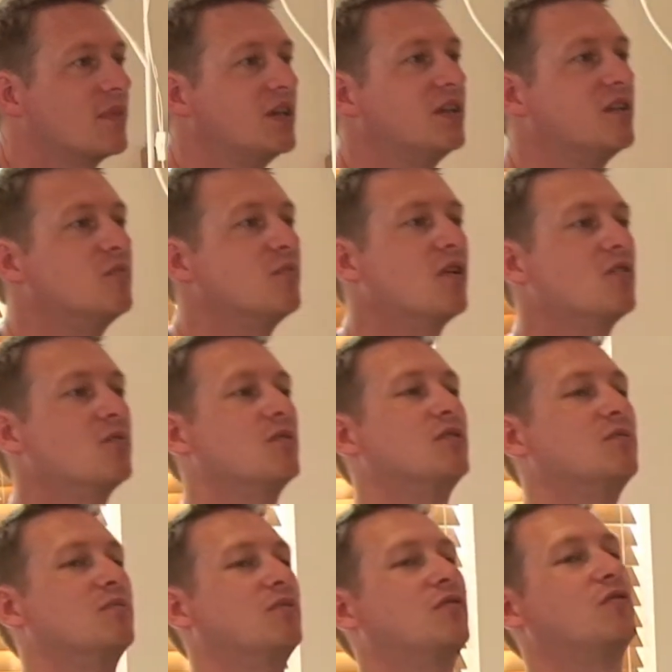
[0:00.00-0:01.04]
And in a
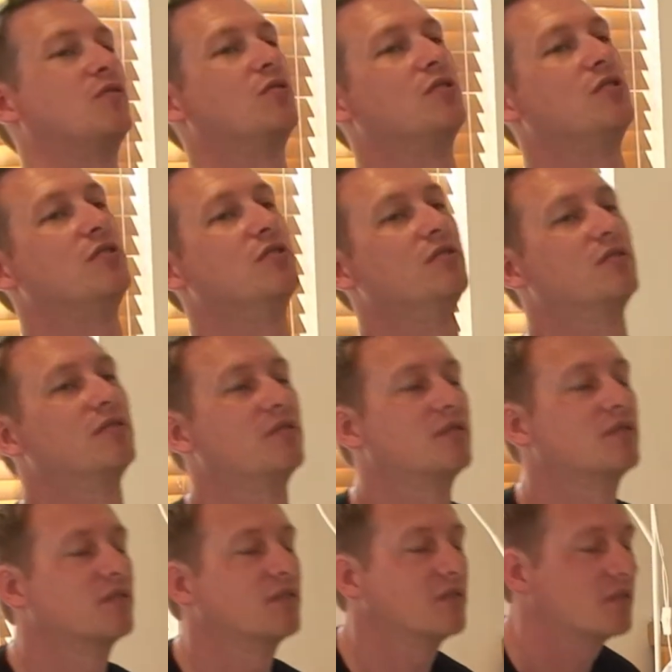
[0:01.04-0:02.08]
moment before you
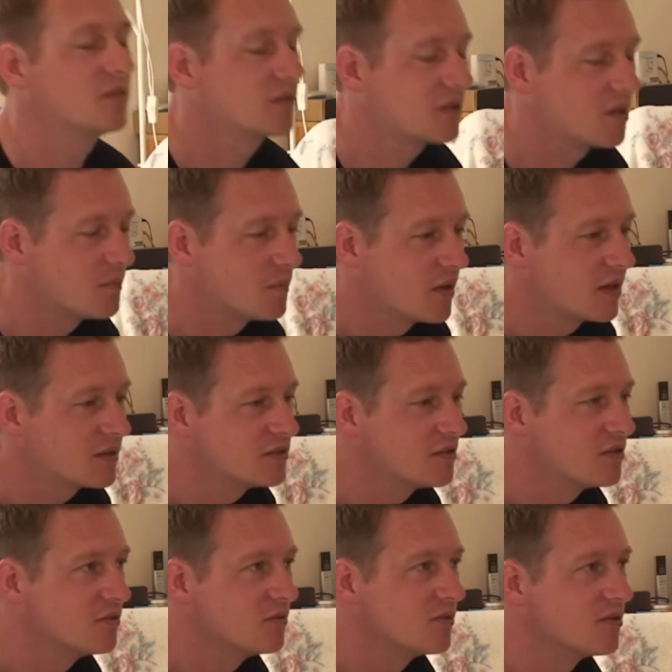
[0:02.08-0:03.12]
come back
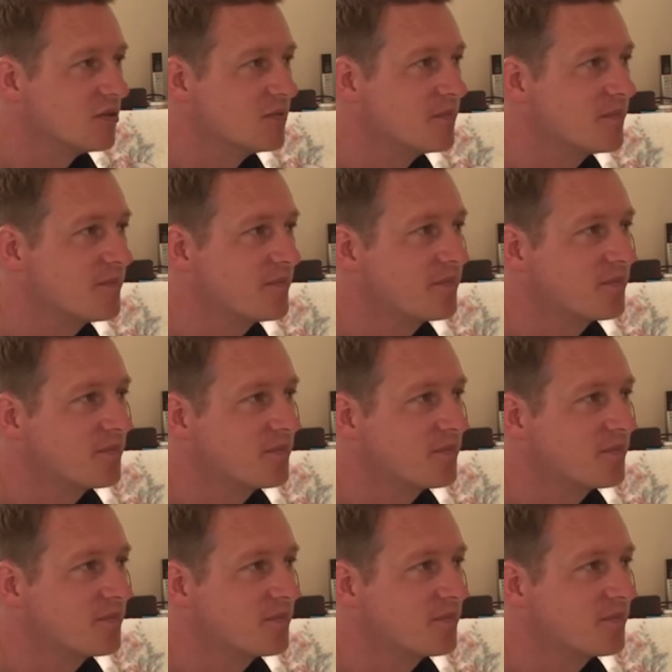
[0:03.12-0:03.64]
to the room,